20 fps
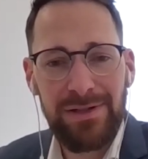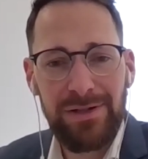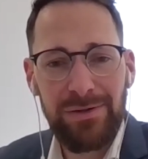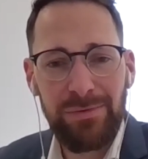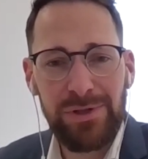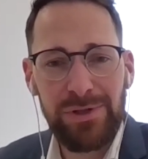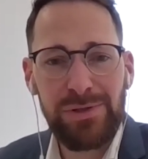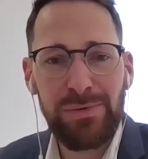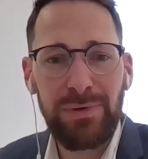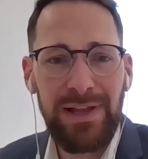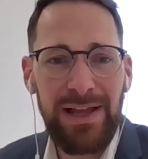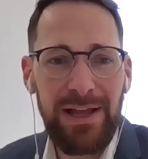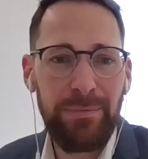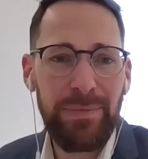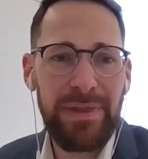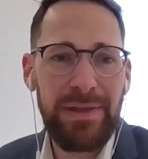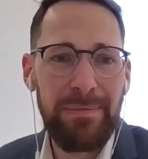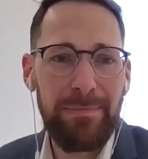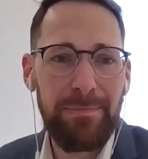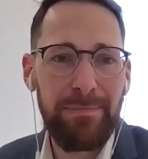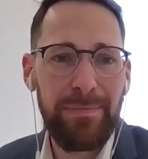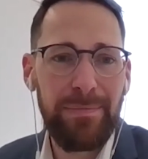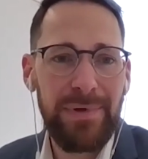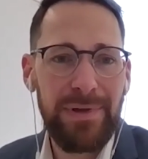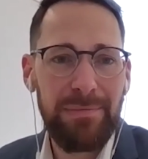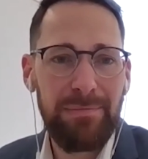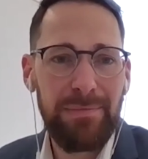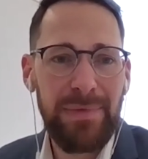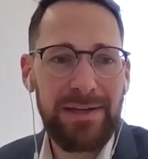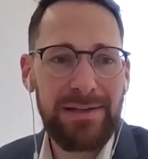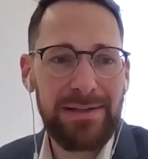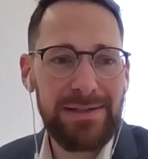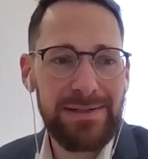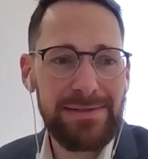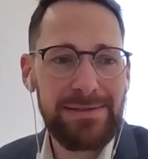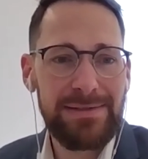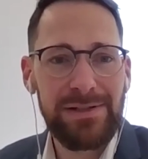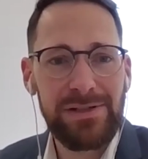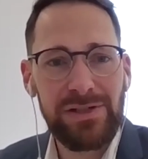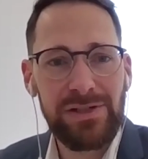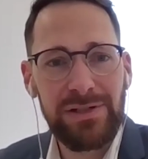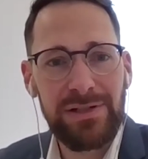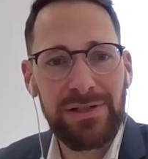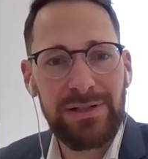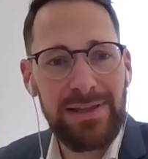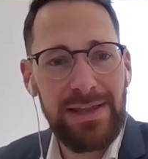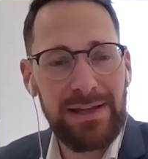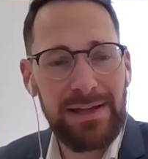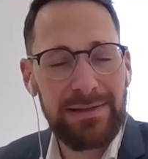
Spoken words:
which will help them make a decision